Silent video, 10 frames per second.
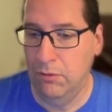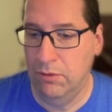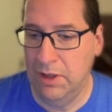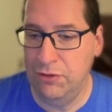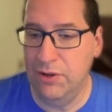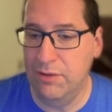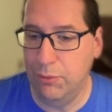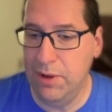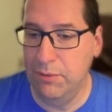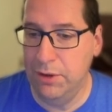Let's see if
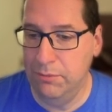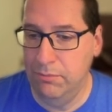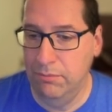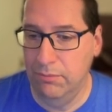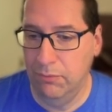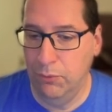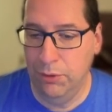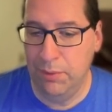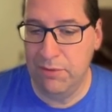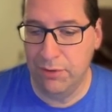we would
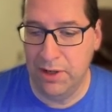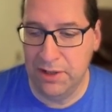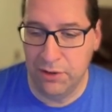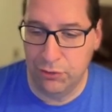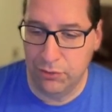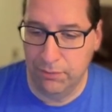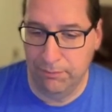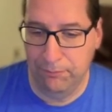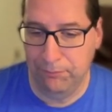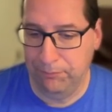we find this?
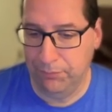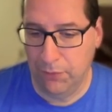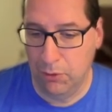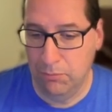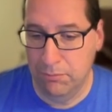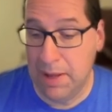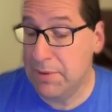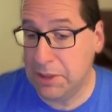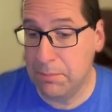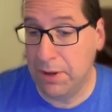
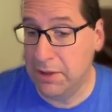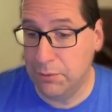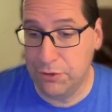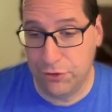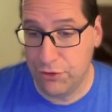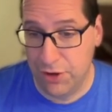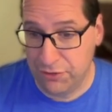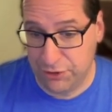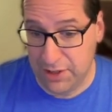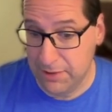Maybe the compiler would
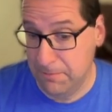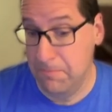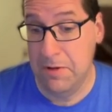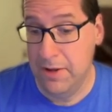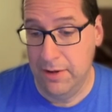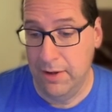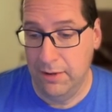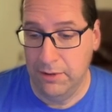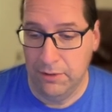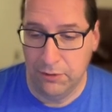suggest it.
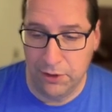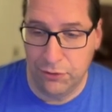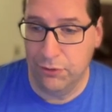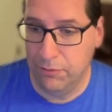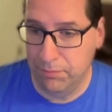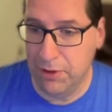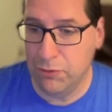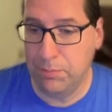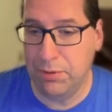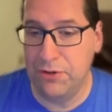
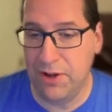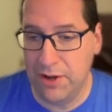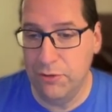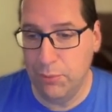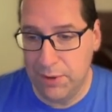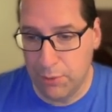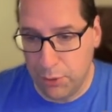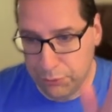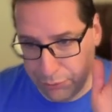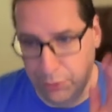Let's pretend we
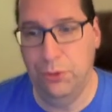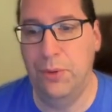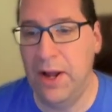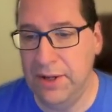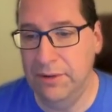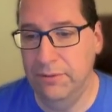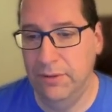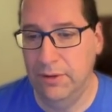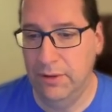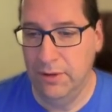wrote fold right
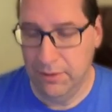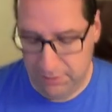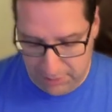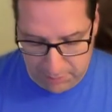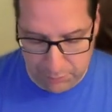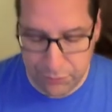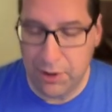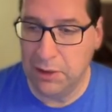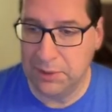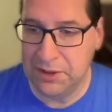and we're
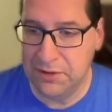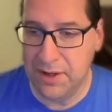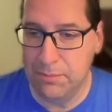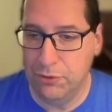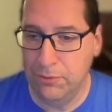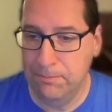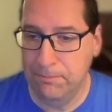following the types.